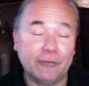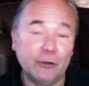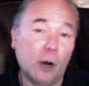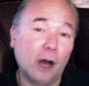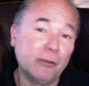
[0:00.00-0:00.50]

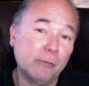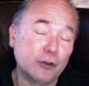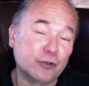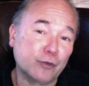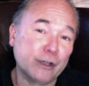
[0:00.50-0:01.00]
If you want the
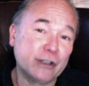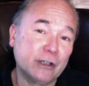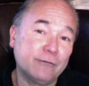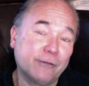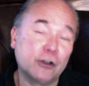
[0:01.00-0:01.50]
most
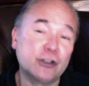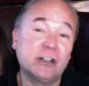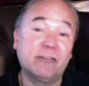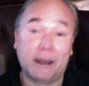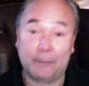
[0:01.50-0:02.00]
recent
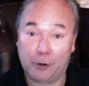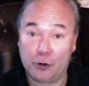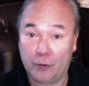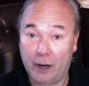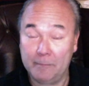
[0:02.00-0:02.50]
version of my
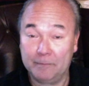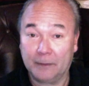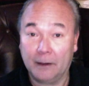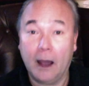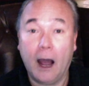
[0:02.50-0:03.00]

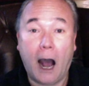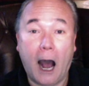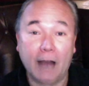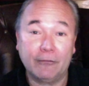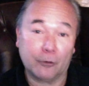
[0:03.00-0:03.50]
program,
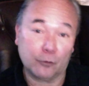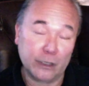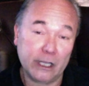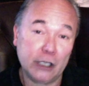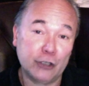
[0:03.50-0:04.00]
I've
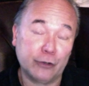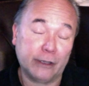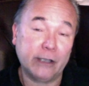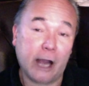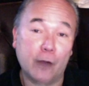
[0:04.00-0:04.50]

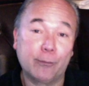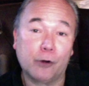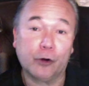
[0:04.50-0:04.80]
reissued the entire